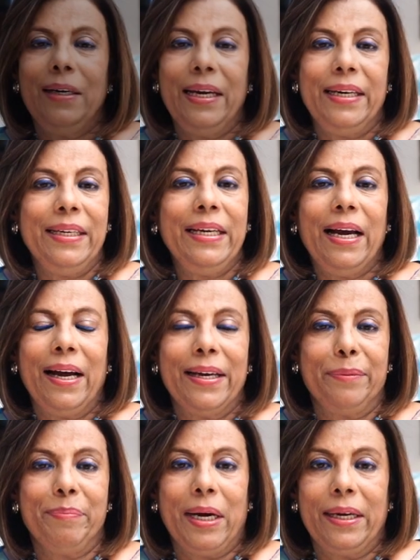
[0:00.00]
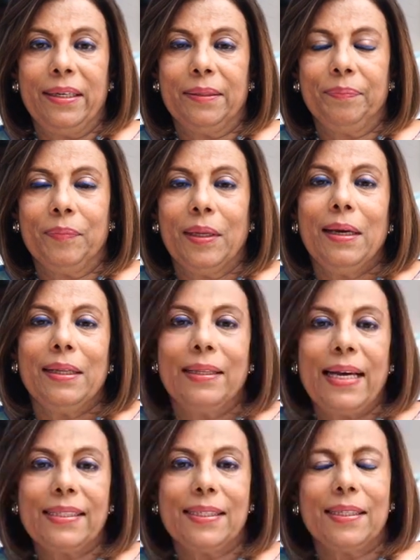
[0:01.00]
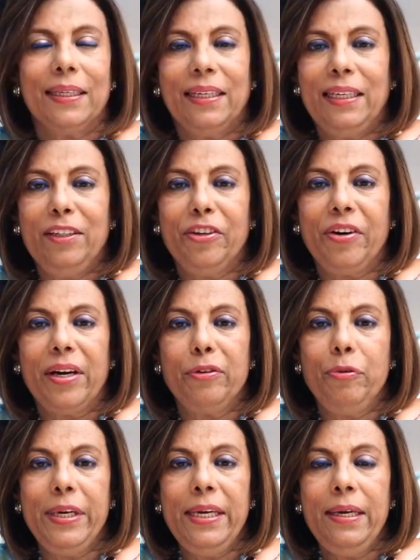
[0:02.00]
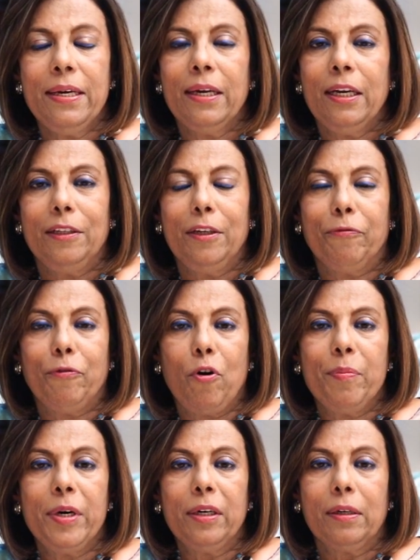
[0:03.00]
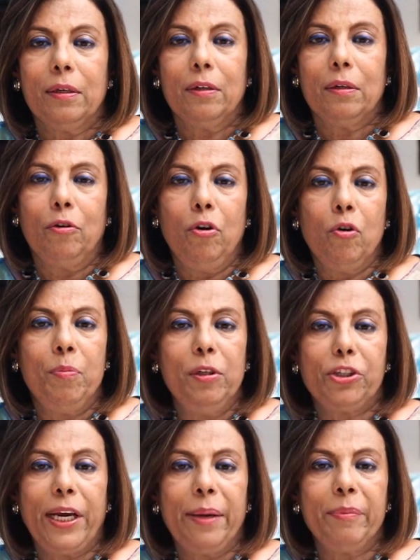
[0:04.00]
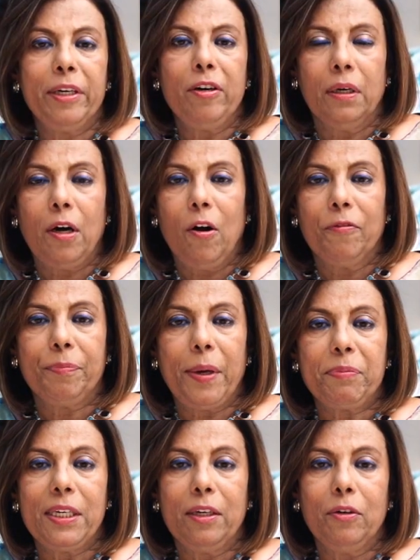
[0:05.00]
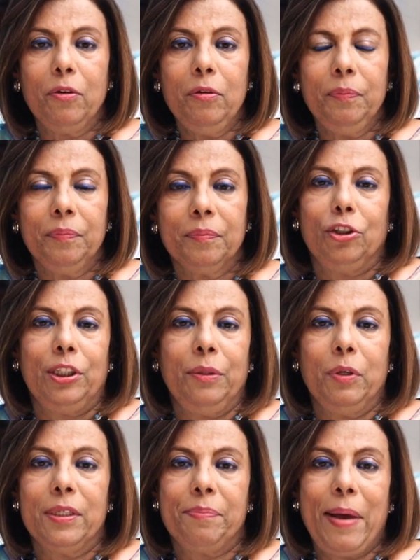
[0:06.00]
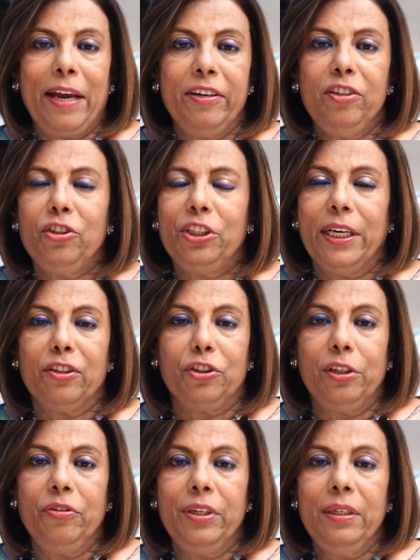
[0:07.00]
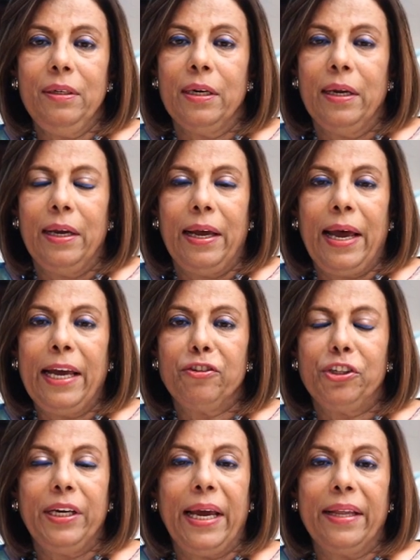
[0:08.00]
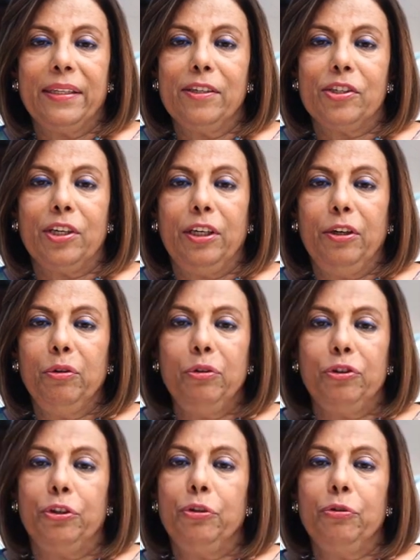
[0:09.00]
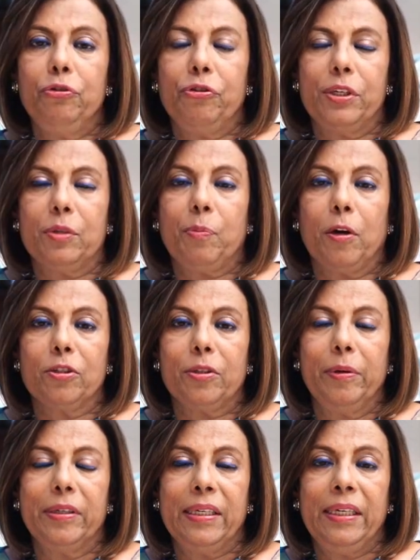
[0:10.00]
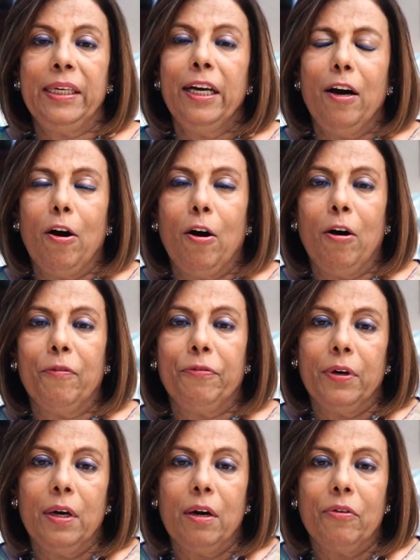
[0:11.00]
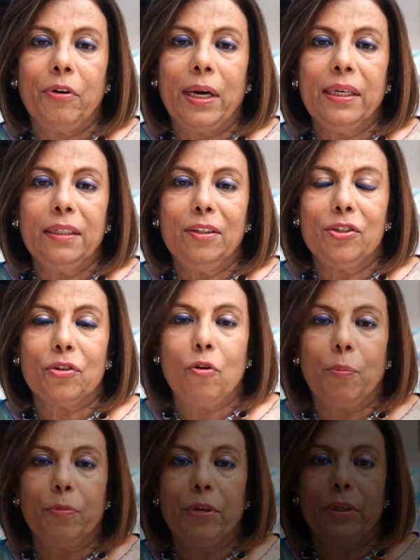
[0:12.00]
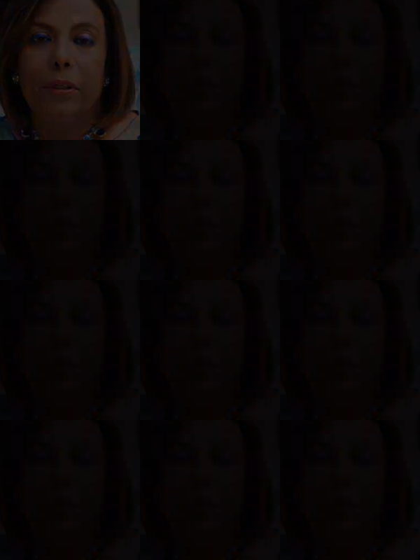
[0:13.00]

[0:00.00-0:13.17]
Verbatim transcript: A lady I admire, that's Indra Nooyi, the former global chairman of PepsiCo. She was married, she had children, and she had this huge, huge responsibility of running this corporate.